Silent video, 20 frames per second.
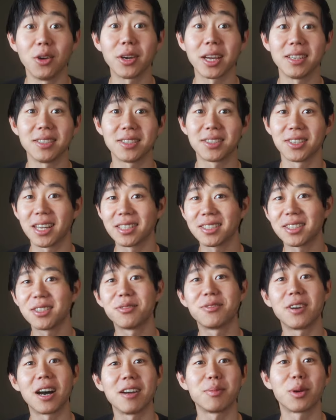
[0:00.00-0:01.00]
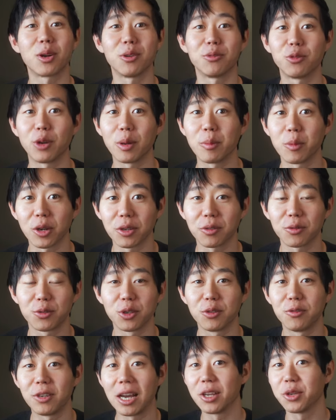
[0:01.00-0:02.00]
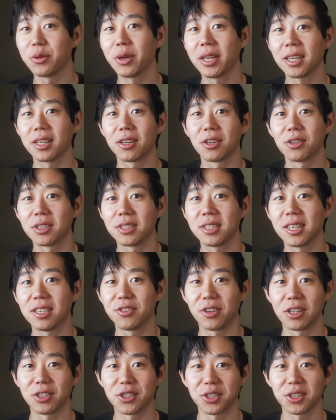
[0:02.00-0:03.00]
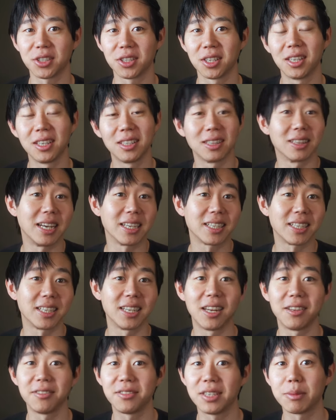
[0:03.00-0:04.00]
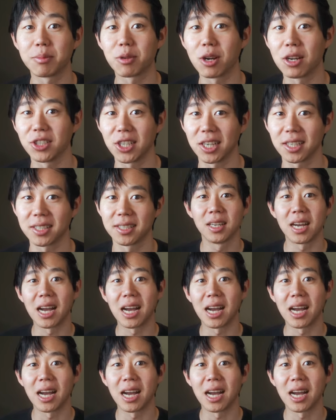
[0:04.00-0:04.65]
Okay, so that's the five-part framework for evaluating an early-stage venture, like an N F T project.